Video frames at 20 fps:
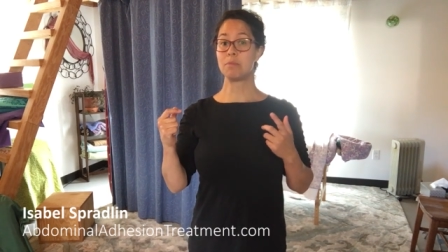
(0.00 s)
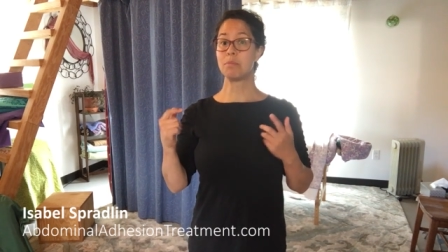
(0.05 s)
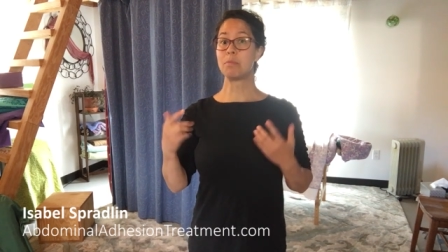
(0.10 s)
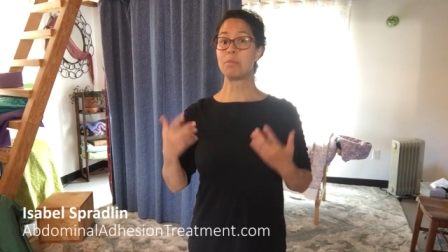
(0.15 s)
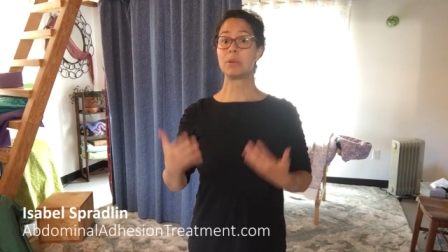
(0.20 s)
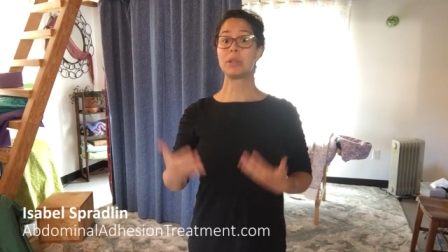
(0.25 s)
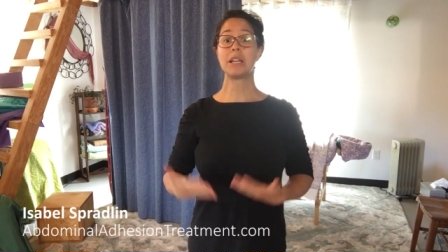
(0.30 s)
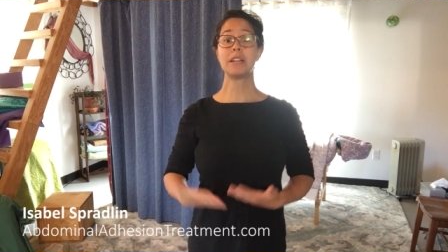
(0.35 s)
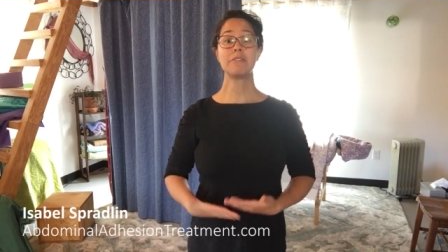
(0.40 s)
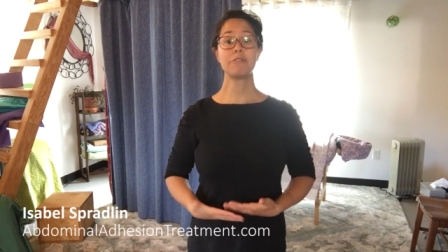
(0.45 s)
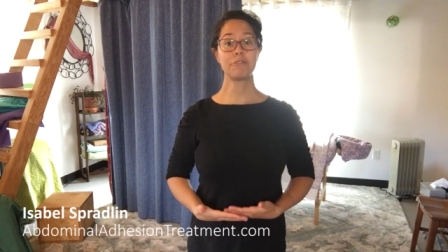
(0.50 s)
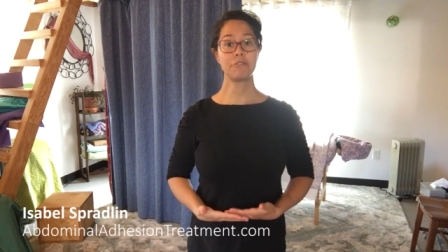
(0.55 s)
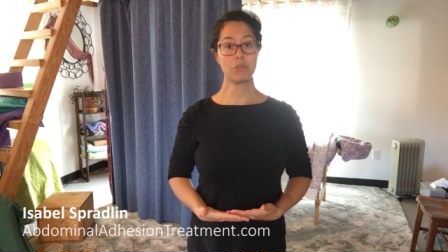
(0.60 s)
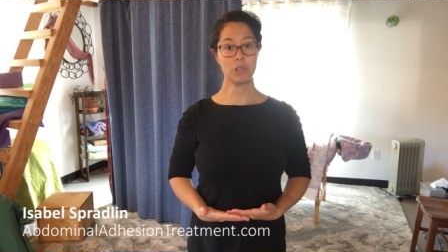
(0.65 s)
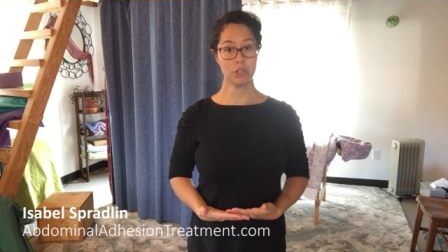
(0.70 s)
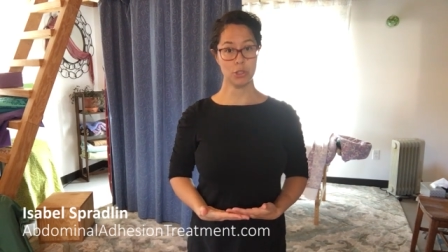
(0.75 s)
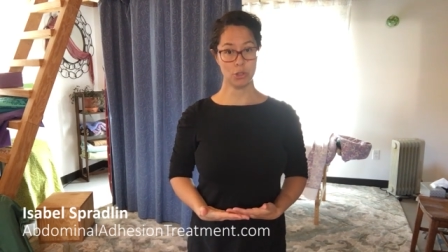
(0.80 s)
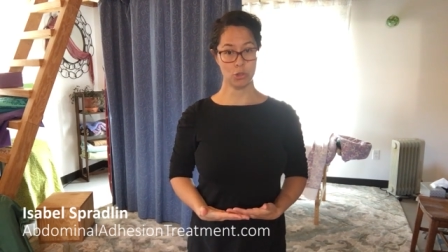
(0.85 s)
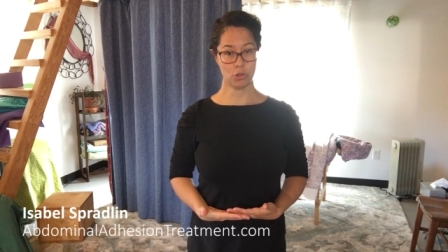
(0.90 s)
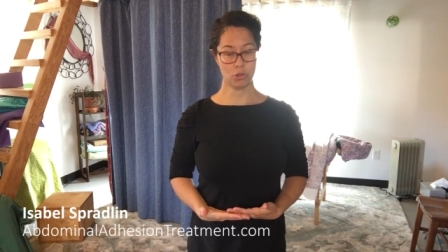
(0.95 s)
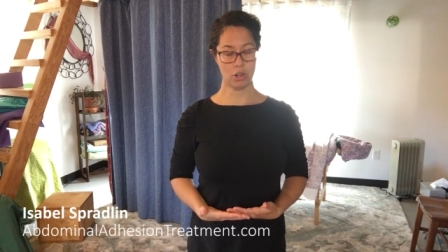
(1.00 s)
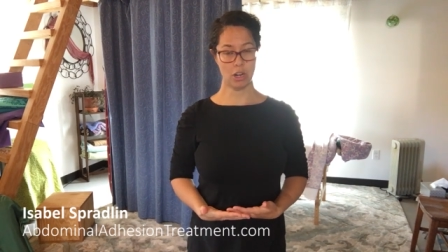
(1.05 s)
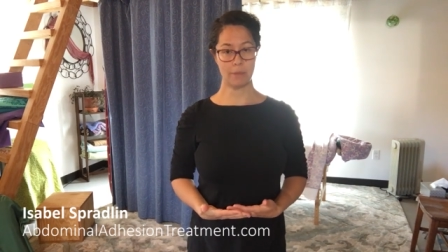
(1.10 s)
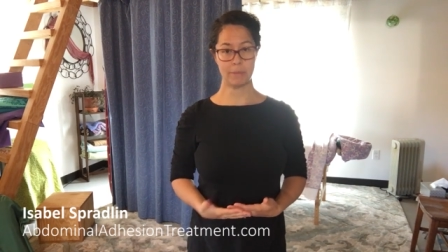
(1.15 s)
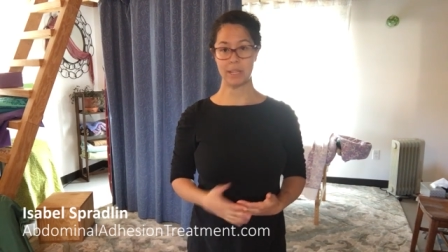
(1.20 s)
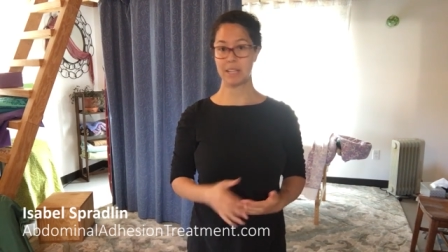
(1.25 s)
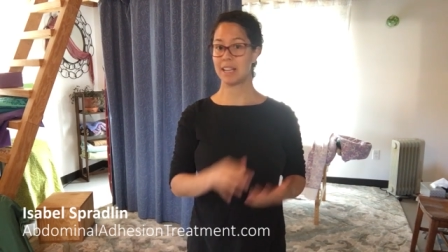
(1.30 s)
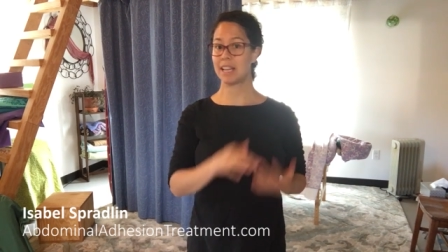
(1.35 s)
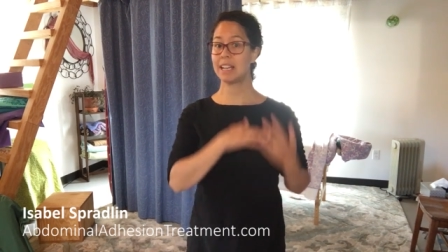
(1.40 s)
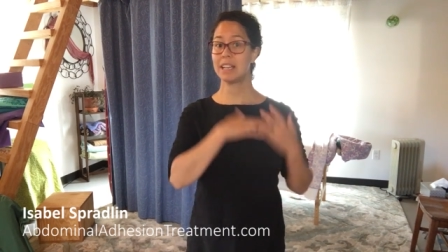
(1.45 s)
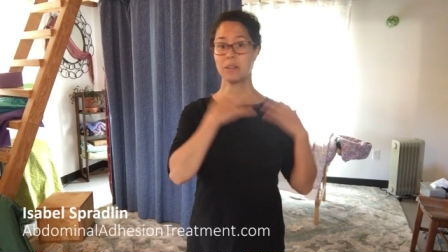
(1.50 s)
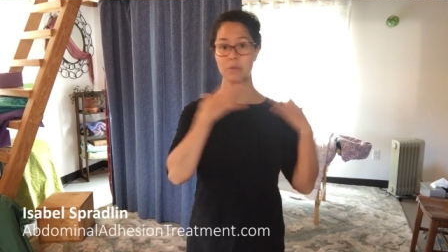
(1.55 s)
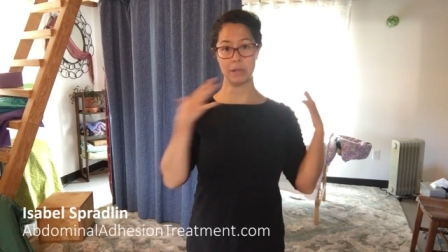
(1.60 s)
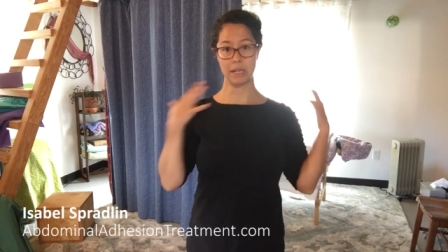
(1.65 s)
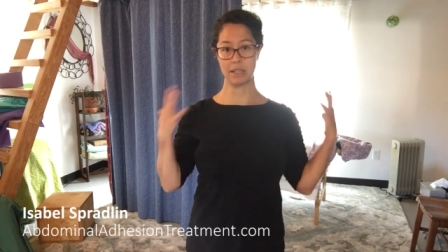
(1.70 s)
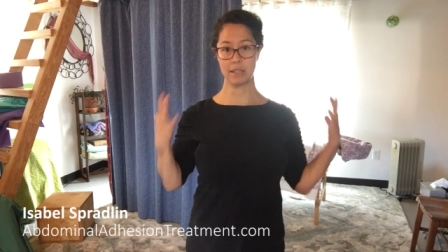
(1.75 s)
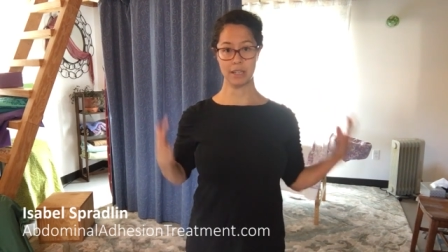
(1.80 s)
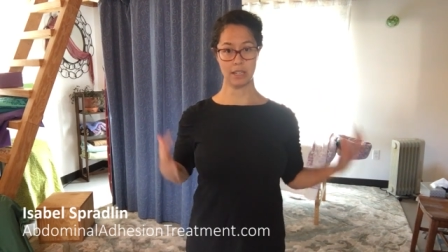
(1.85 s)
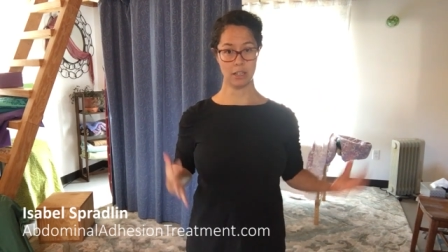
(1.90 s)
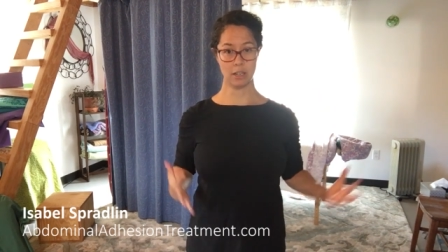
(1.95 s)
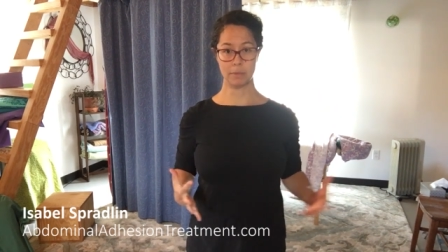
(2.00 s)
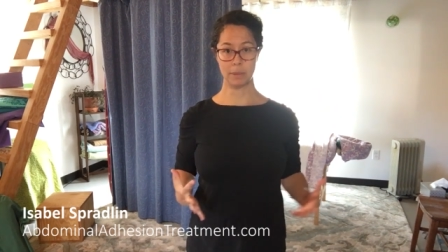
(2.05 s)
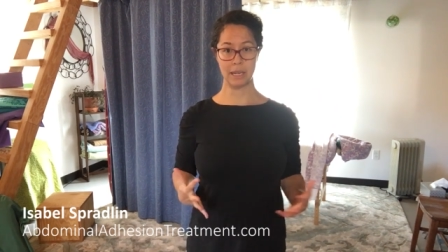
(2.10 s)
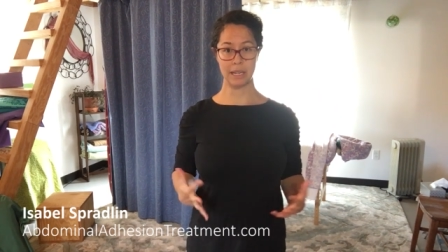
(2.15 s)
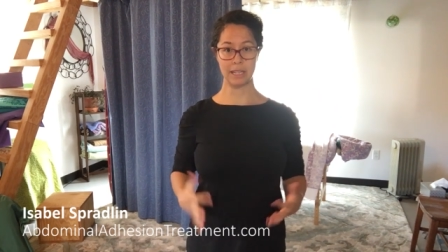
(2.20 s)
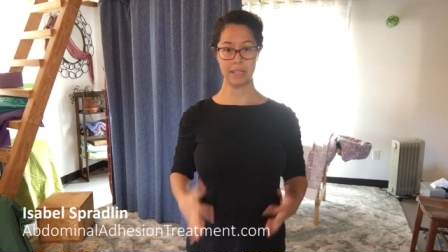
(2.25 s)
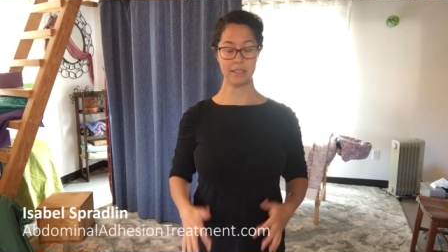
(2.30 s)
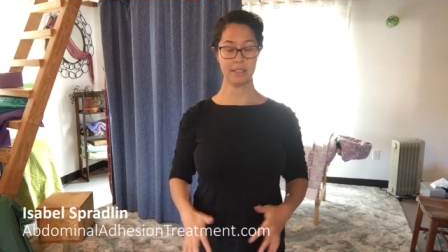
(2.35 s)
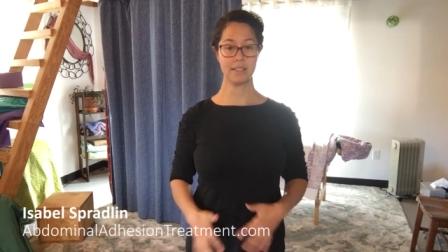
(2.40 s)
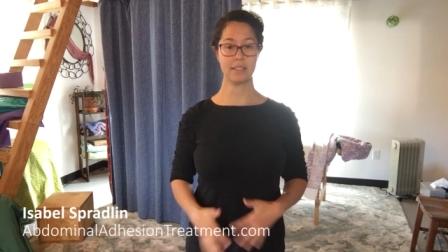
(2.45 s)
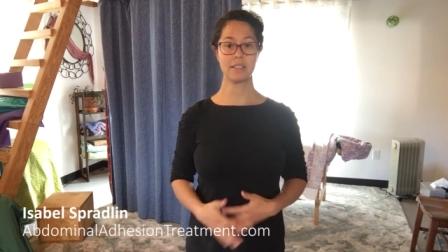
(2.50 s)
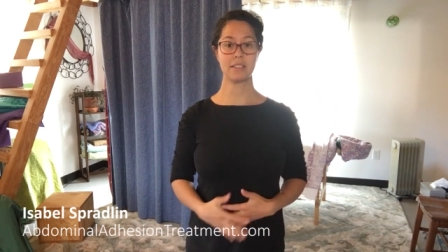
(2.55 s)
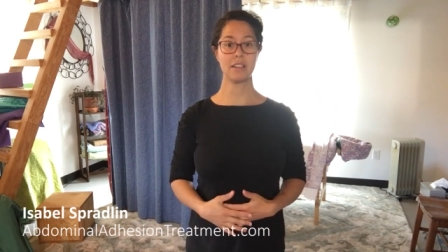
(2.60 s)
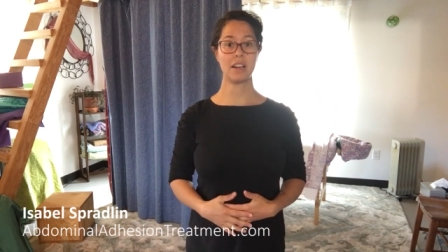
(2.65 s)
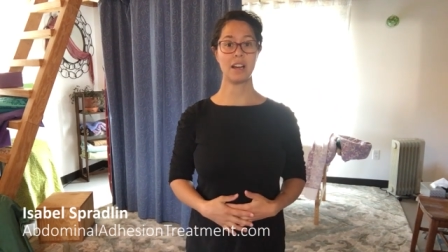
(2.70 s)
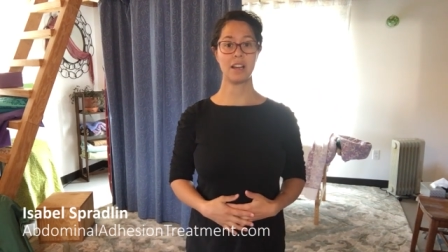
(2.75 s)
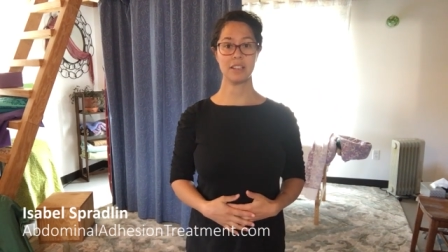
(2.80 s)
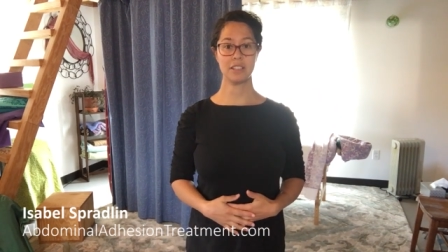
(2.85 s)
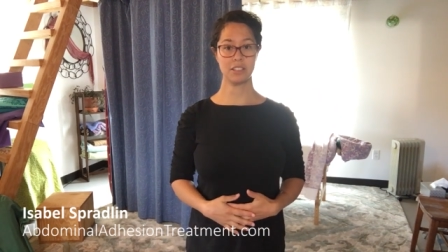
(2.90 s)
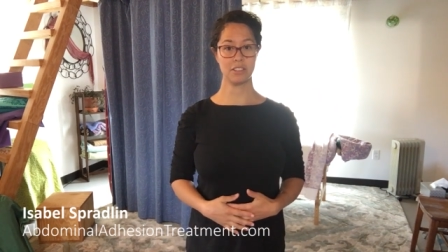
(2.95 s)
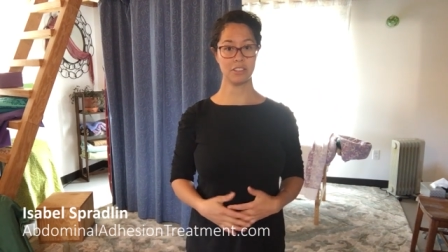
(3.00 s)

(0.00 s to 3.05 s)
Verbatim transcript: blunt force trauma, anywhere in our body. This is not